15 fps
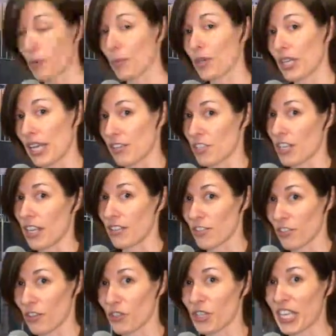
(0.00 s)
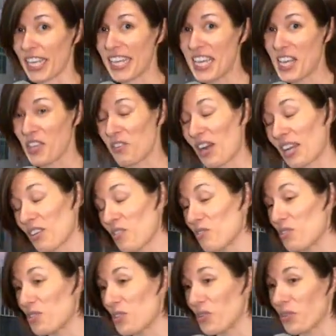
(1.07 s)
predation. And certainly the
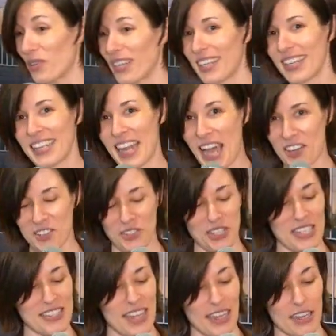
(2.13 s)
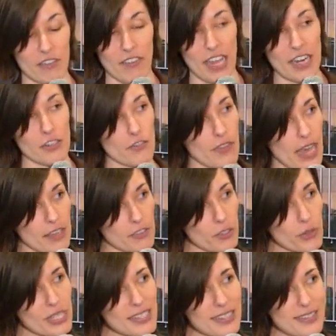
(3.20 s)
raccoons do naturally take advantage of that. So
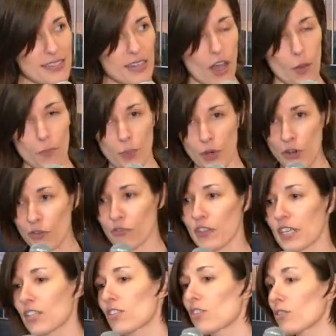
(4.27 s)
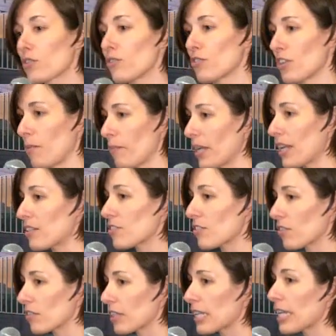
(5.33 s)
this isn't a perfect solution, but it
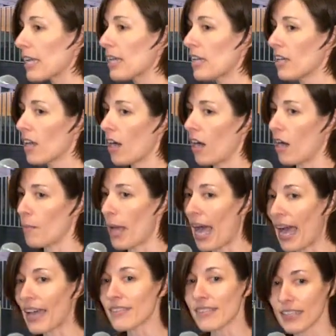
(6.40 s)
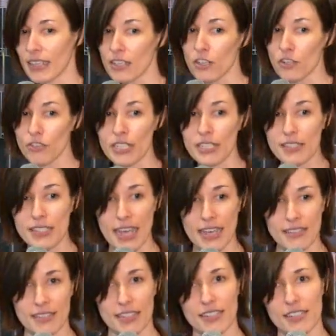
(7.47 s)
certainly um, has increased
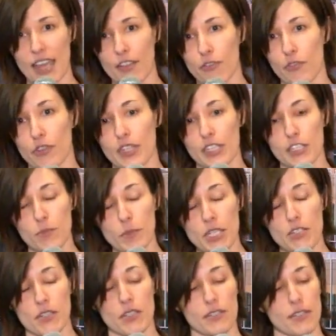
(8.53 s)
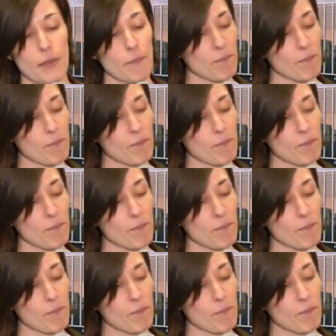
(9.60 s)
nest success for these species.